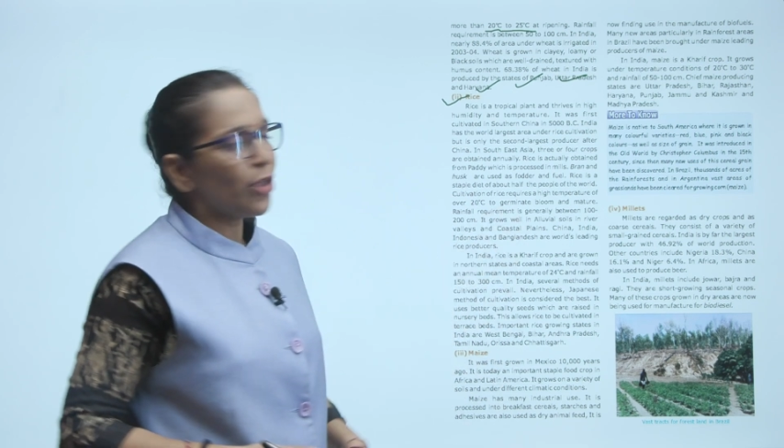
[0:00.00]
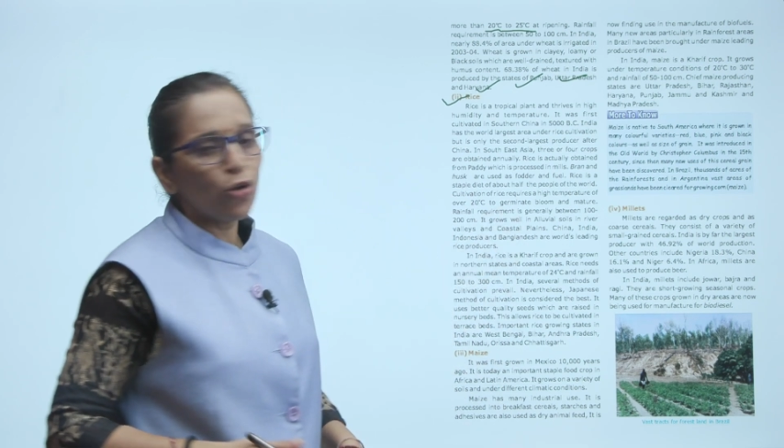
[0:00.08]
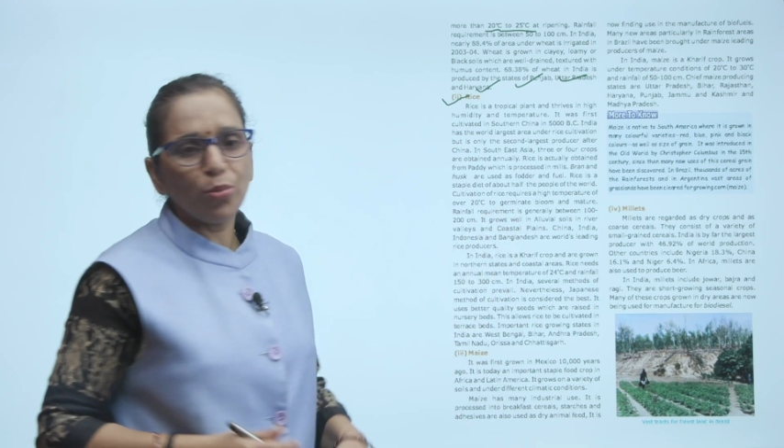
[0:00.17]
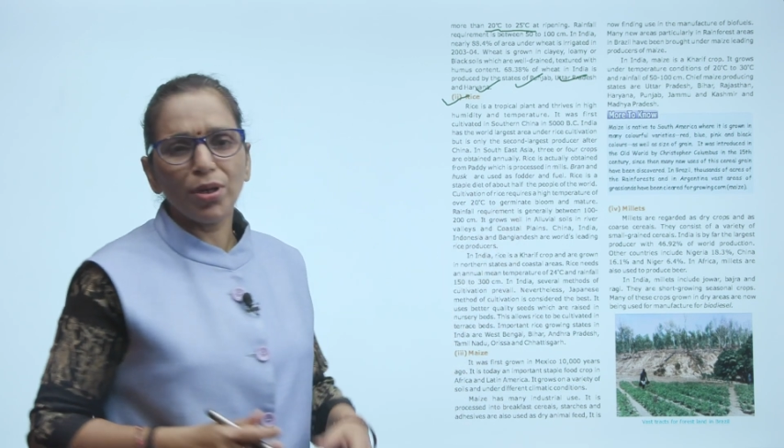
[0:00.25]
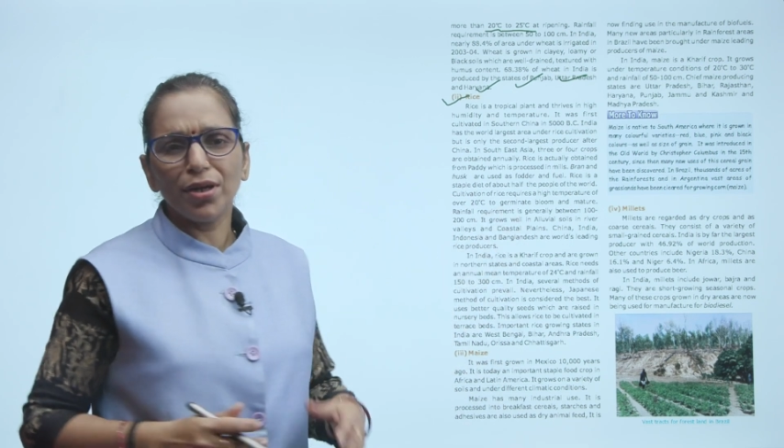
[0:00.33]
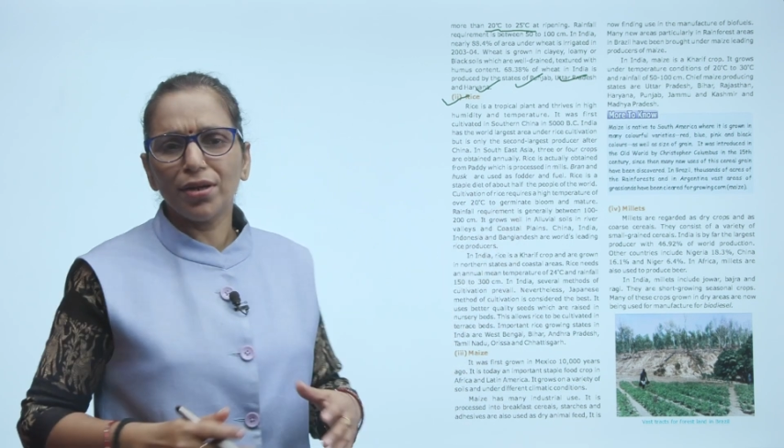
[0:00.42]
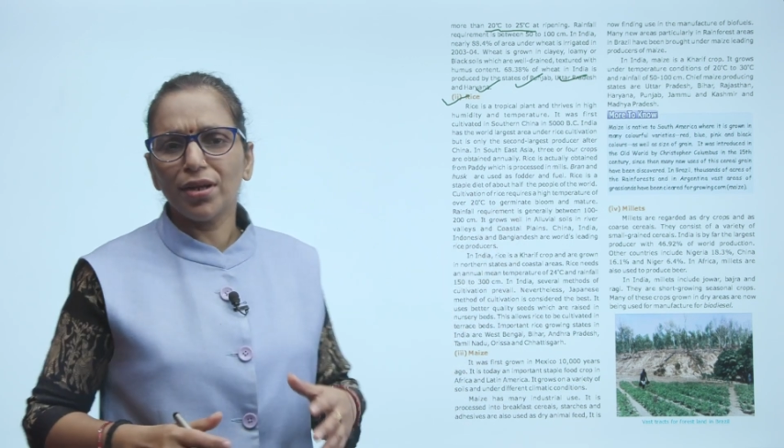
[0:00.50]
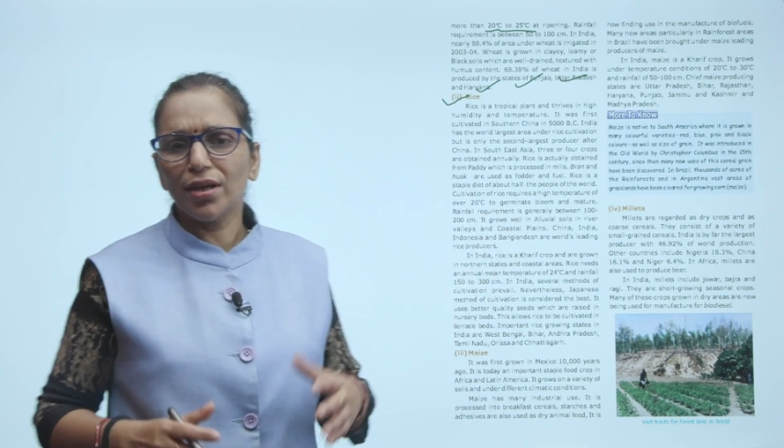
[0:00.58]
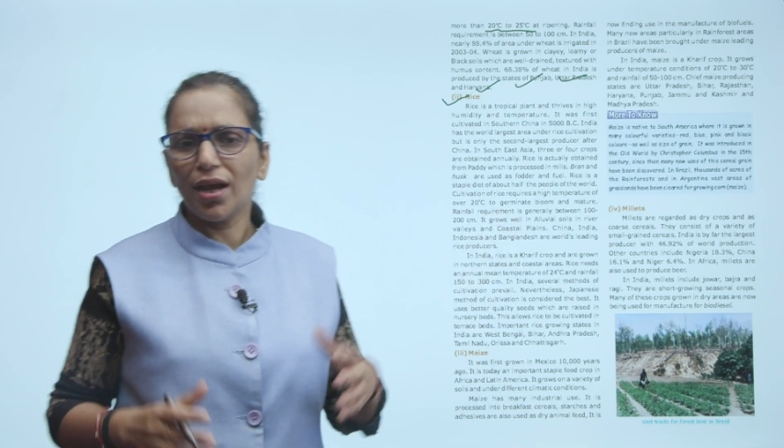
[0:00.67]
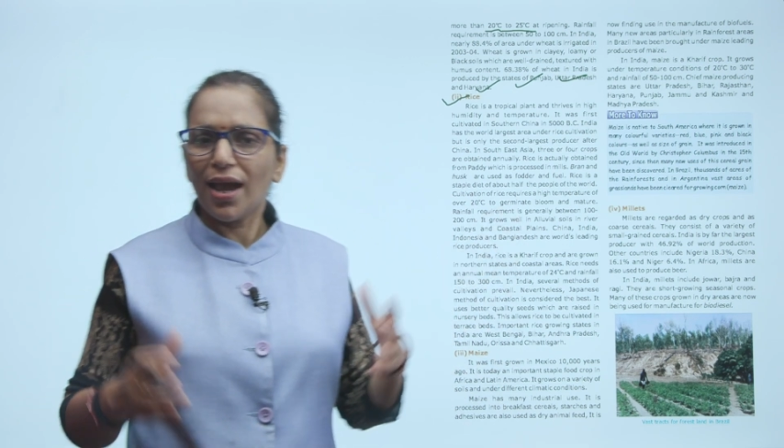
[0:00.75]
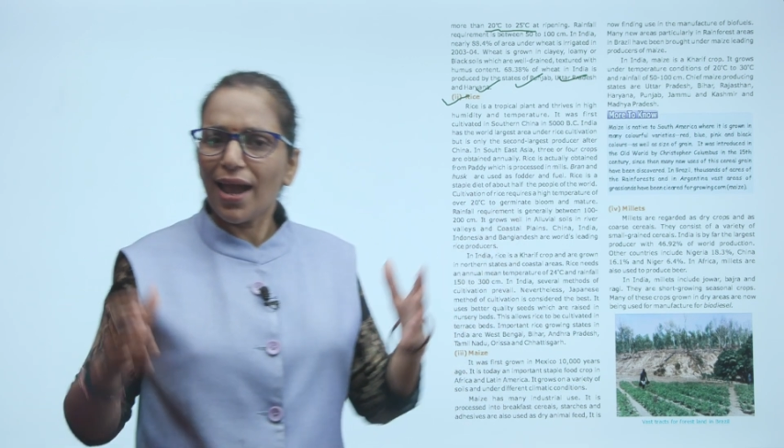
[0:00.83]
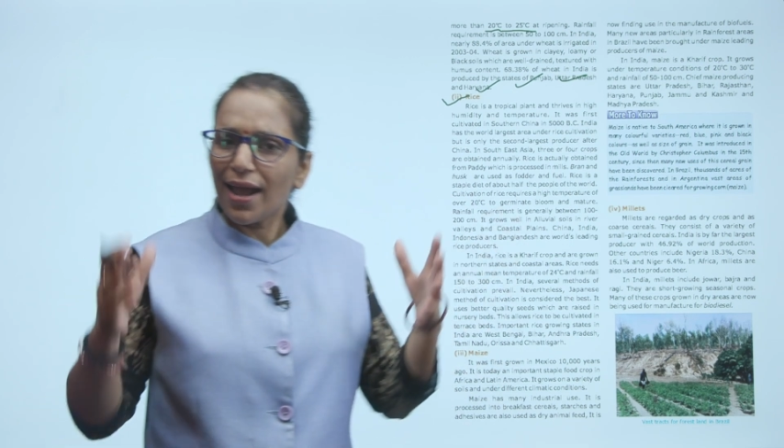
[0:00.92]

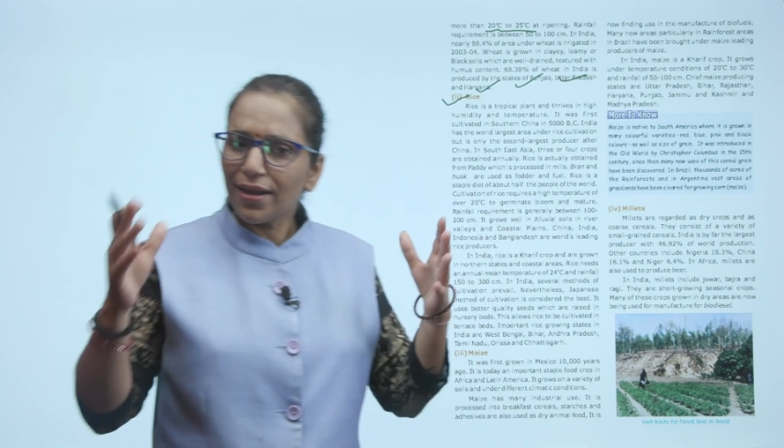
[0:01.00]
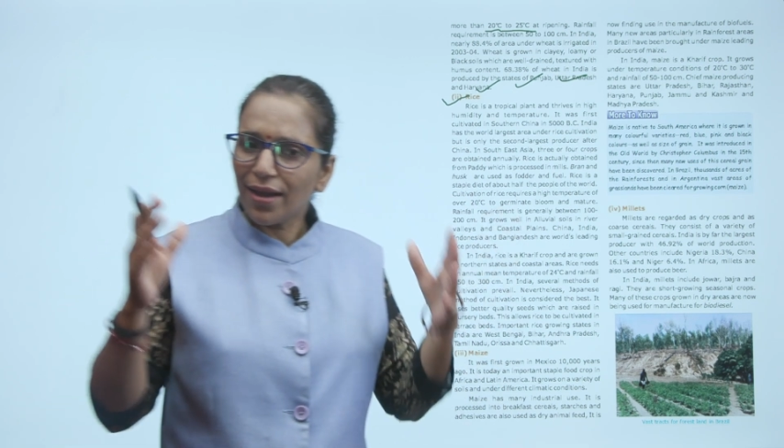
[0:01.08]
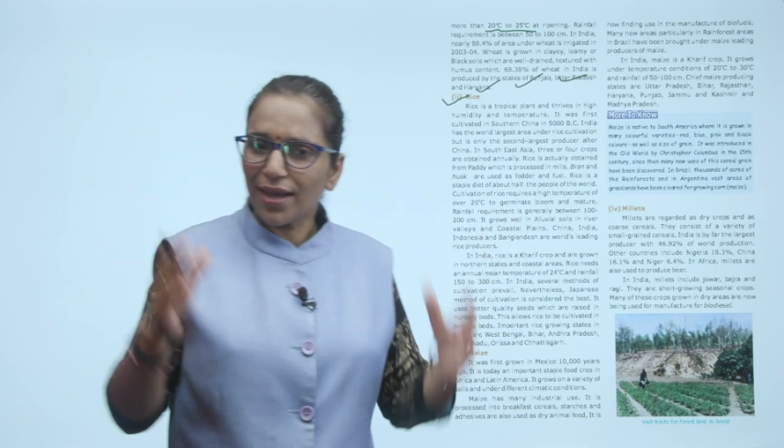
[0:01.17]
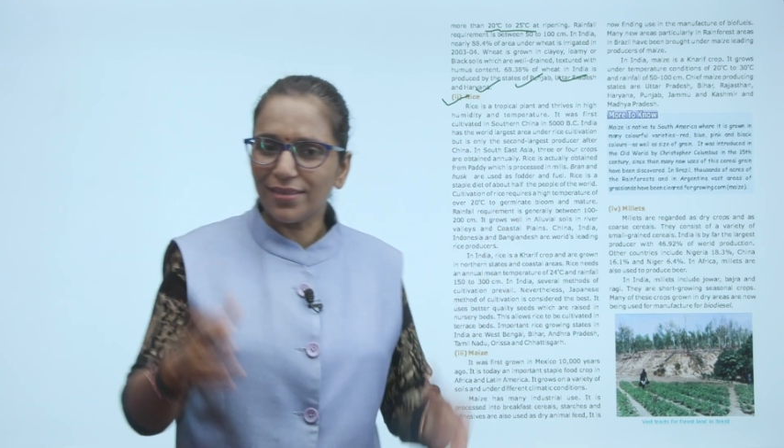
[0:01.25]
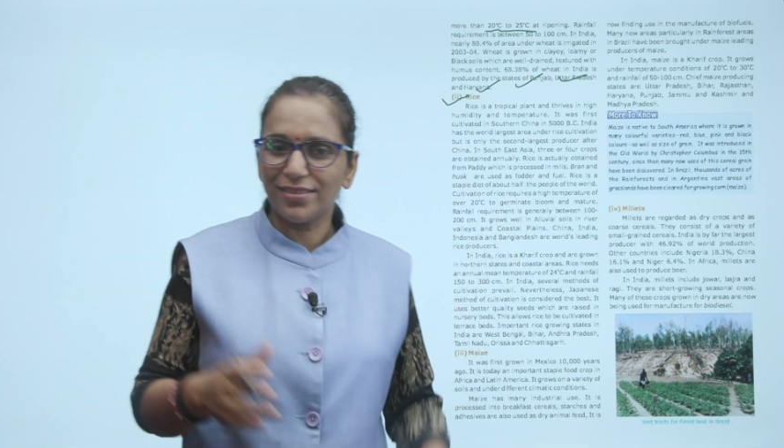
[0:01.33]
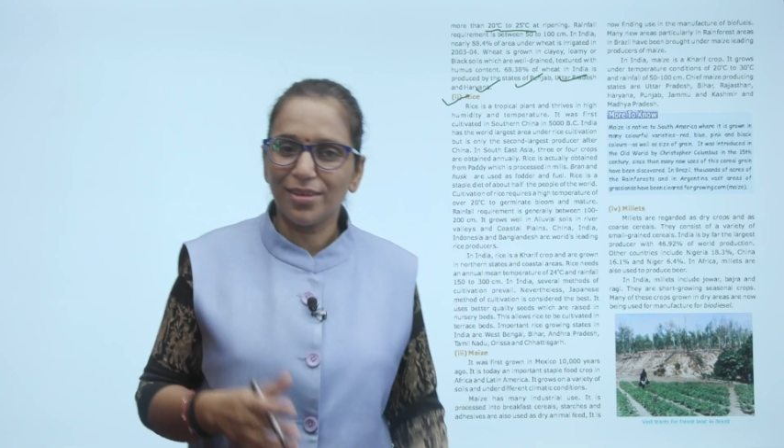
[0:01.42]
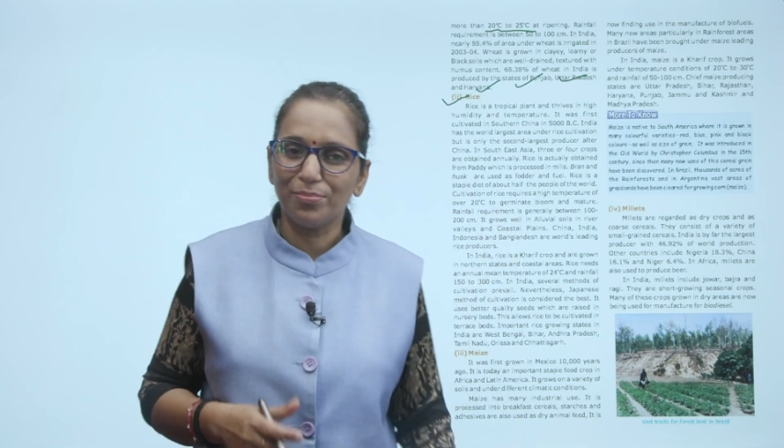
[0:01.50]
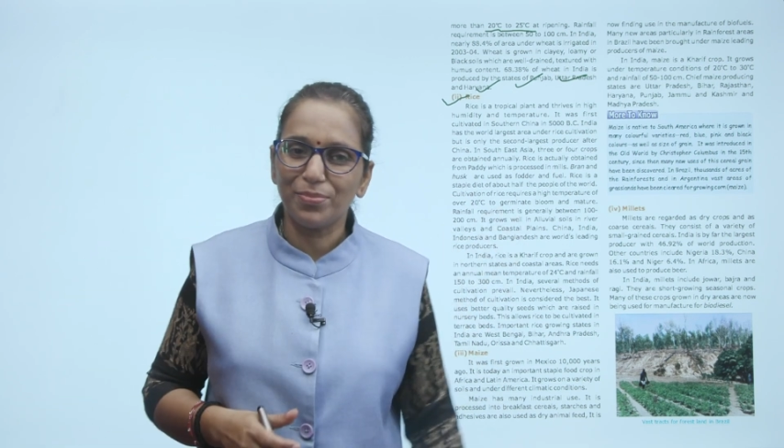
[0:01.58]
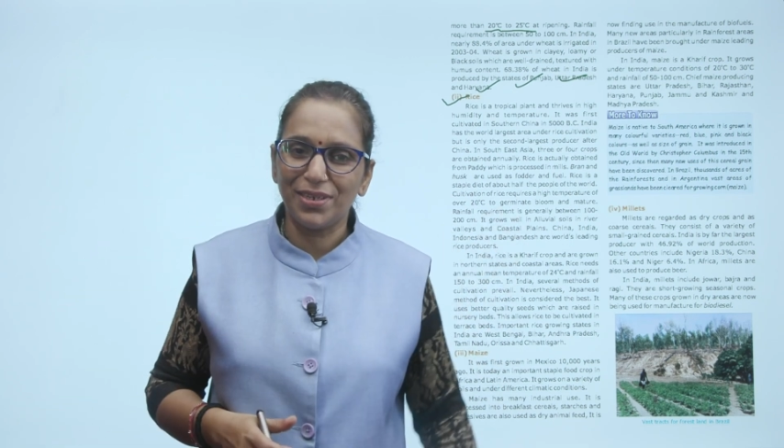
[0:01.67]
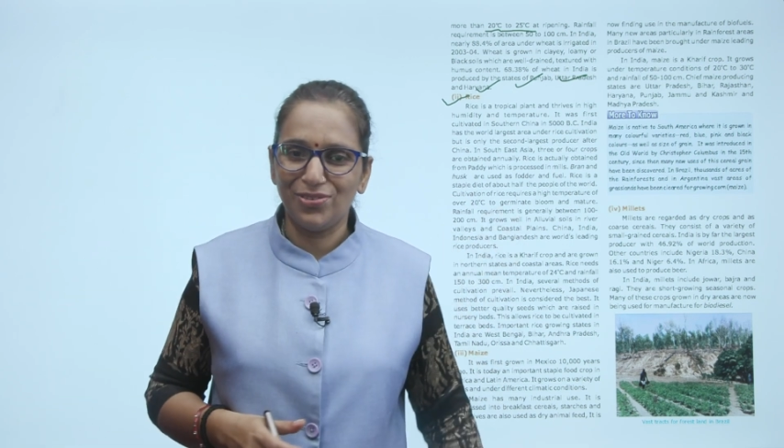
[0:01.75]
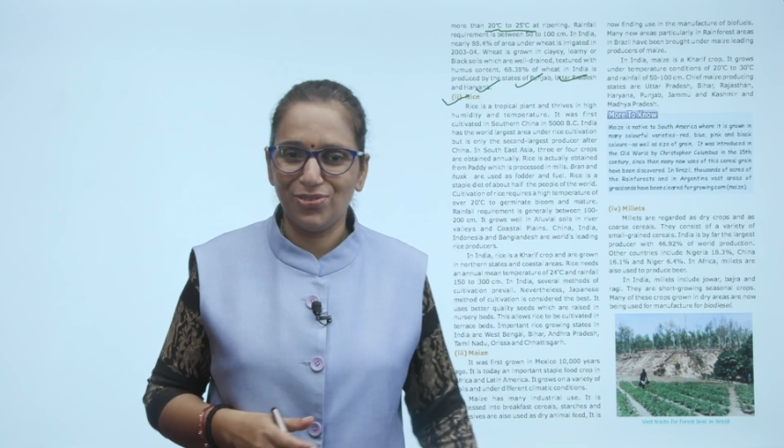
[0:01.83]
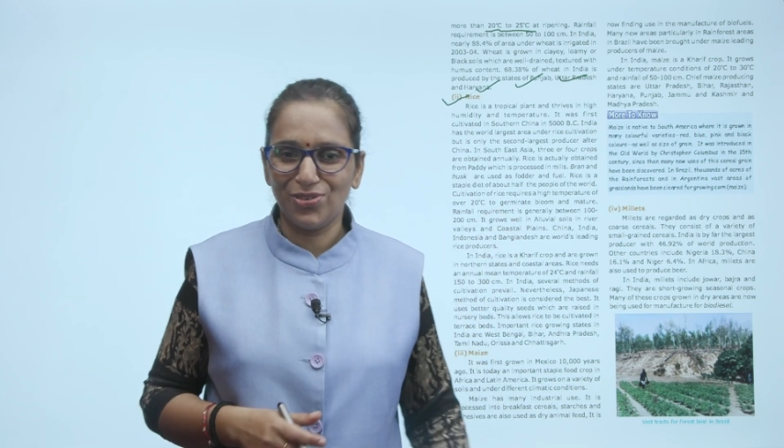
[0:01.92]
humidity and high
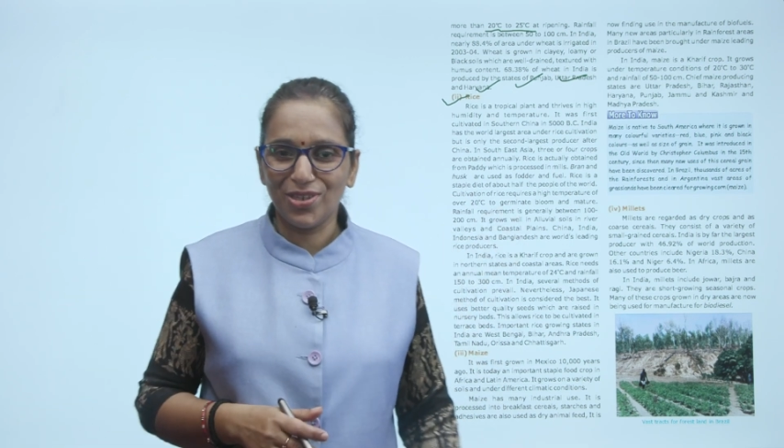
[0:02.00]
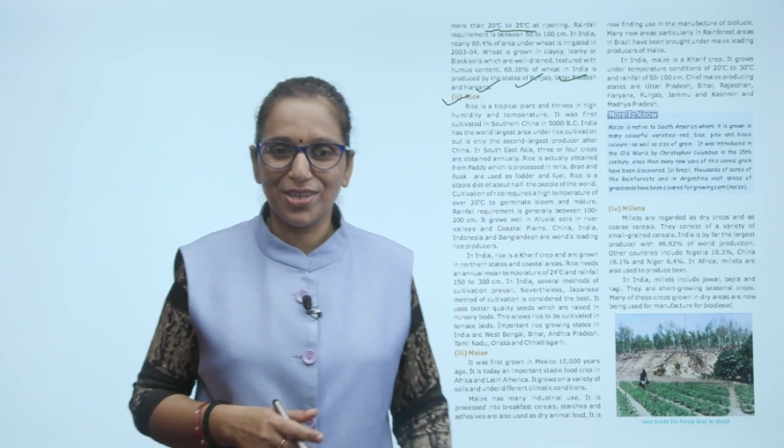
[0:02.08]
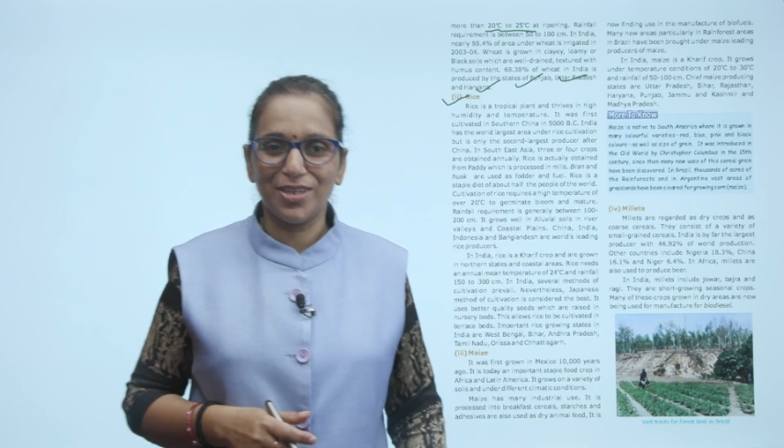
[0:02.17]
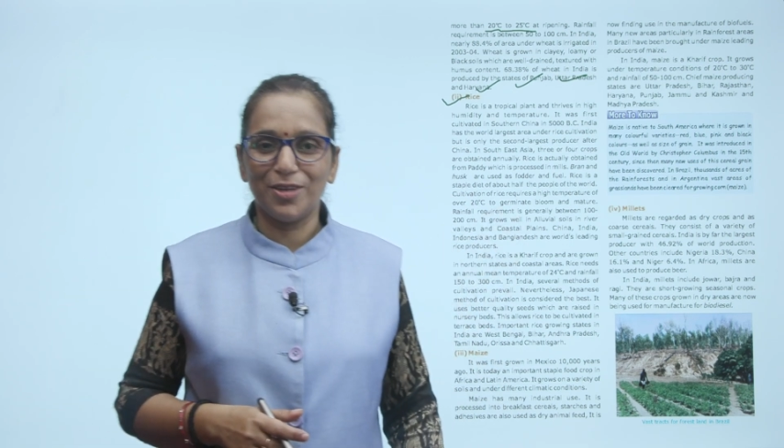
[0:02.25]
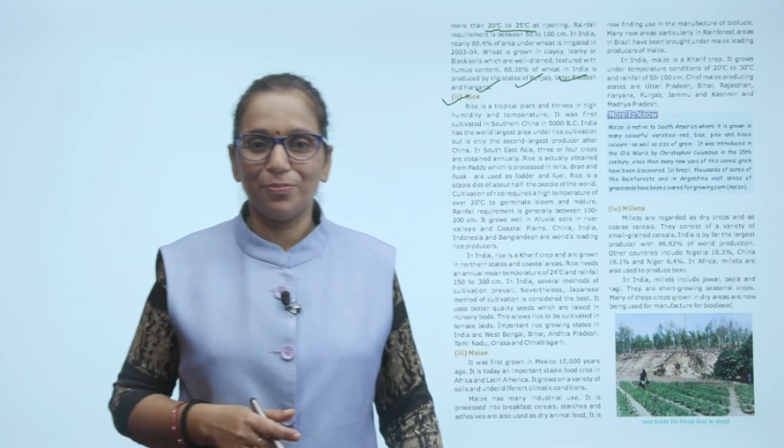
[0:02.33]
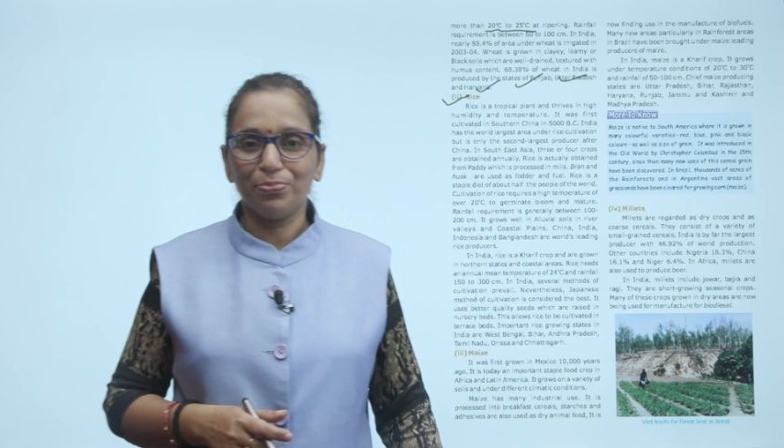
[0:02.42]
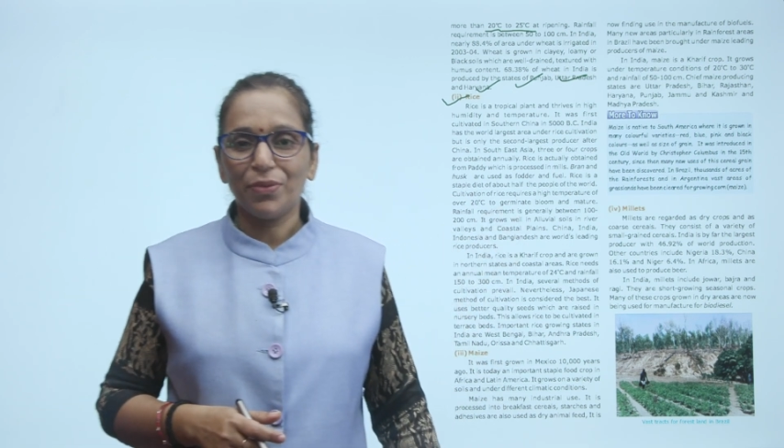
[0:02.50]
temperature.